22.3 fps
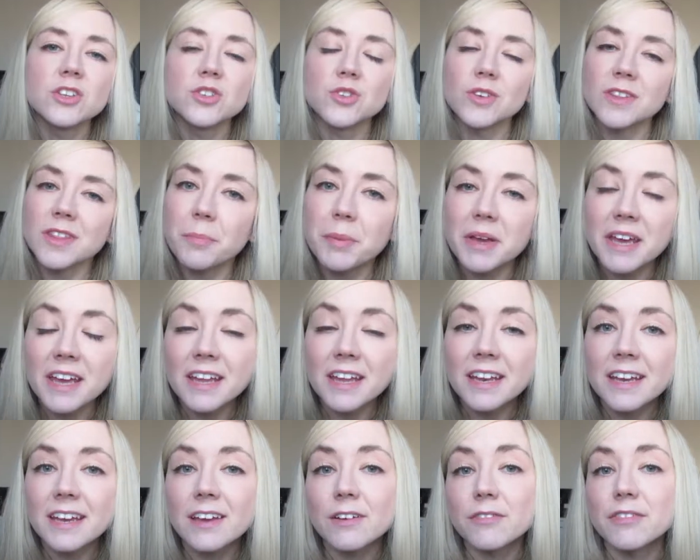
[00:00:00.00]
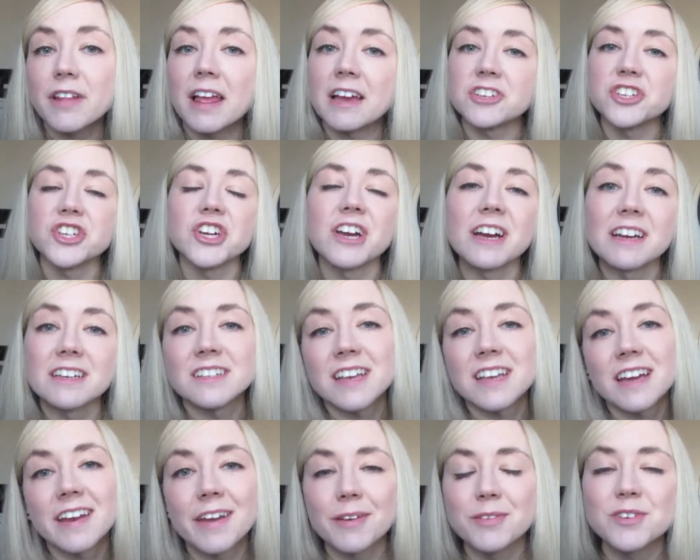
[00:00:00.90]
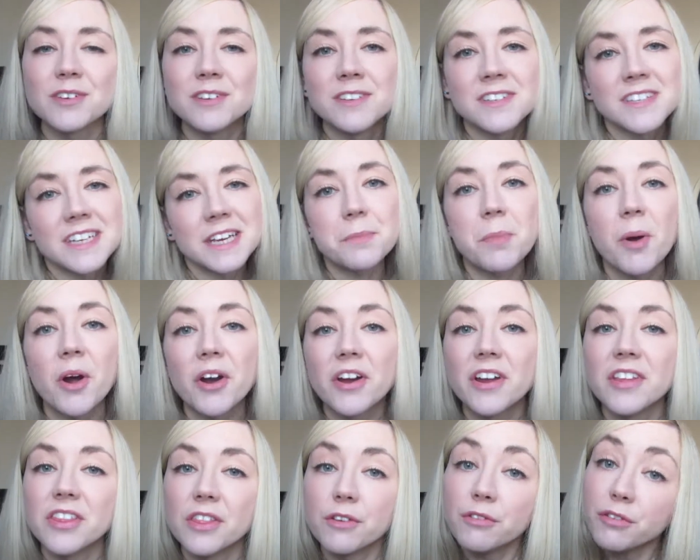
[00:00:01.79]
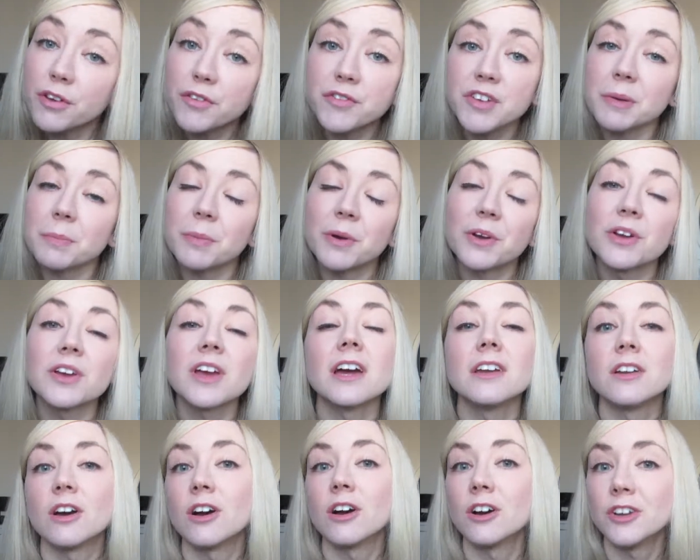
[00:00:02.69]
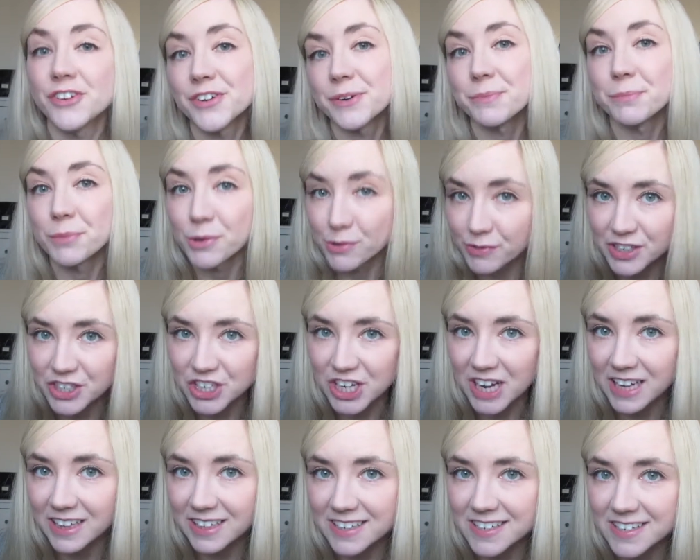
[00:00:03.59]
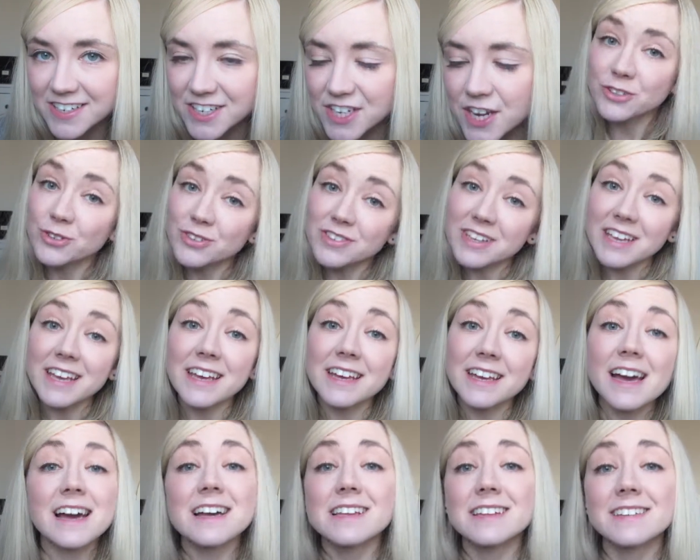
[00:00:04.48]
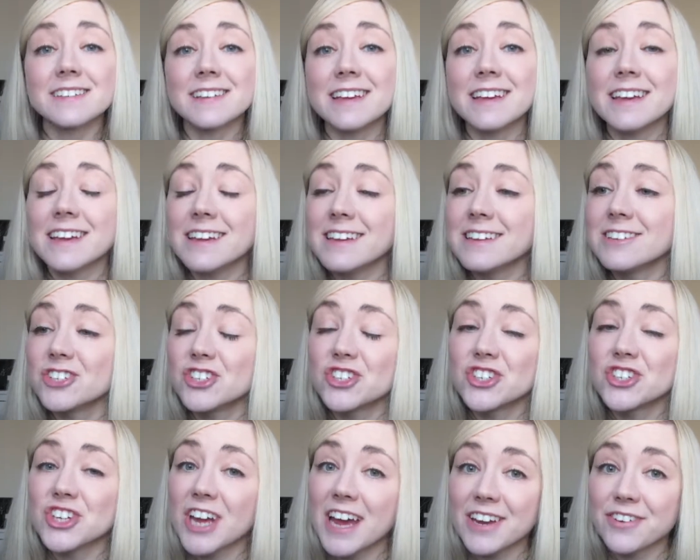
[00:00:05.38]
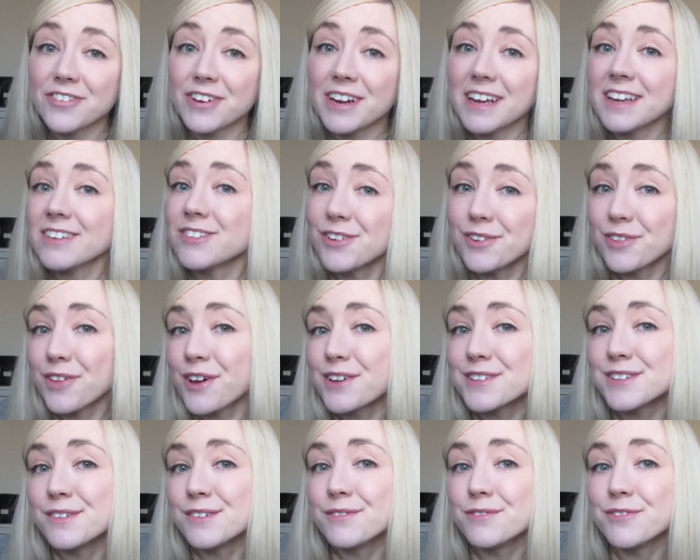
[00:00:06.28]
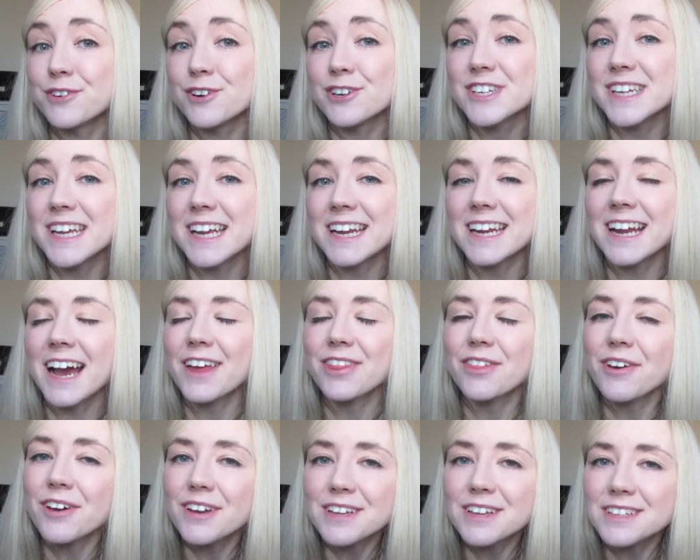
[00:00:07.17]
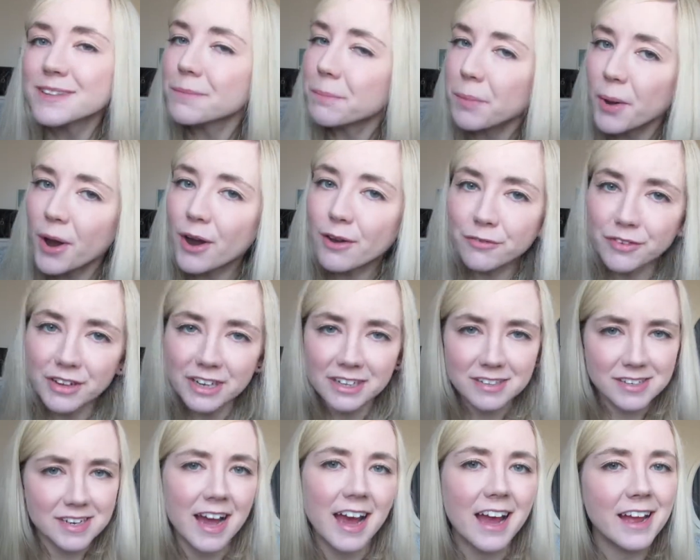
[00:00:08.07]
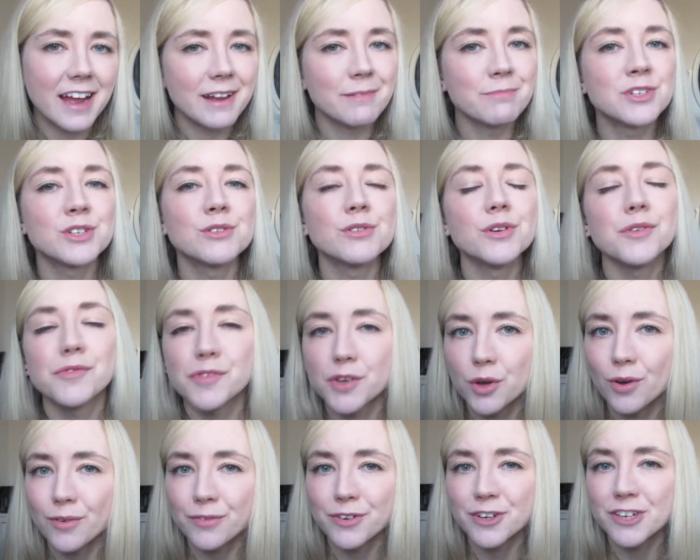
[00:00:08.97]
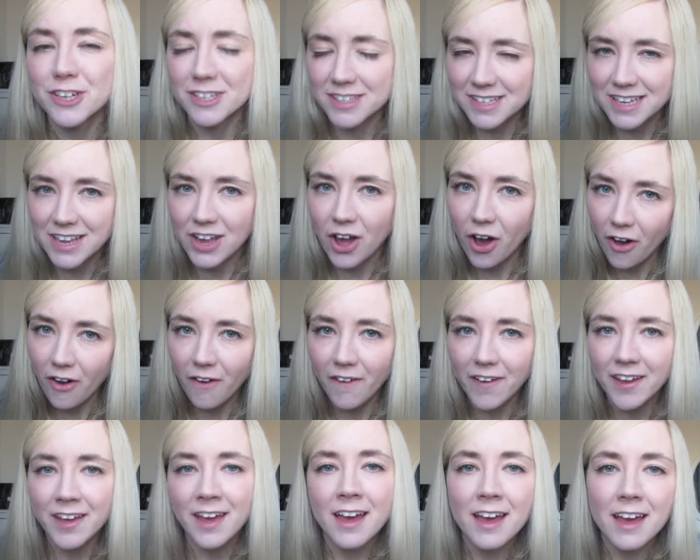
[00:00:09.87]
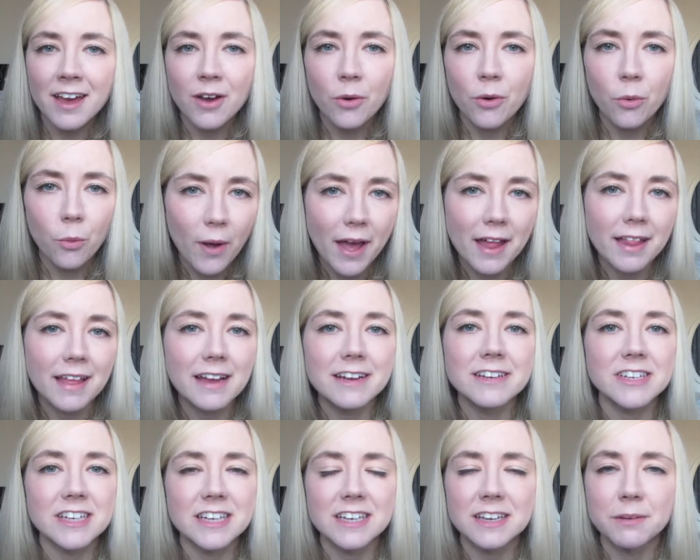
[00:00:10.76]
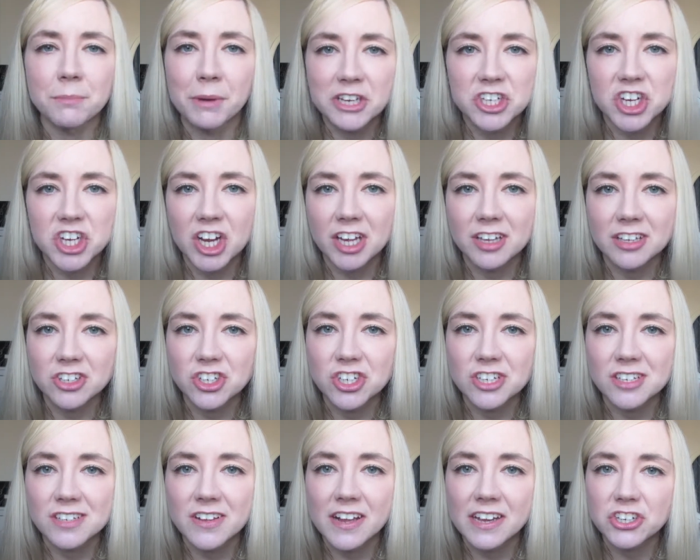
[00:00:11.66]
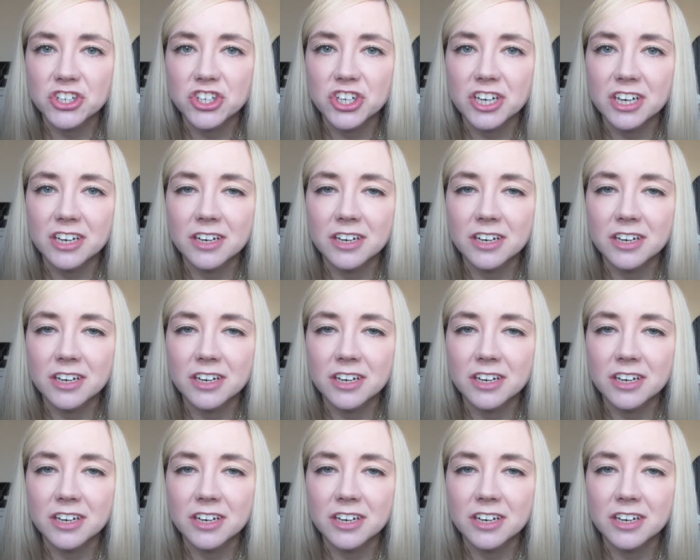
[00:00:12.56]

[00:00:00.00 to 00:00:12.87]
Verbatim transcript: So at the beginning of last year I said I was going to take part in the 50 book and 100 movie challenge. So seeing as it is January 2014 I thought it's the perfect time to review over to see how well I did in my challenges last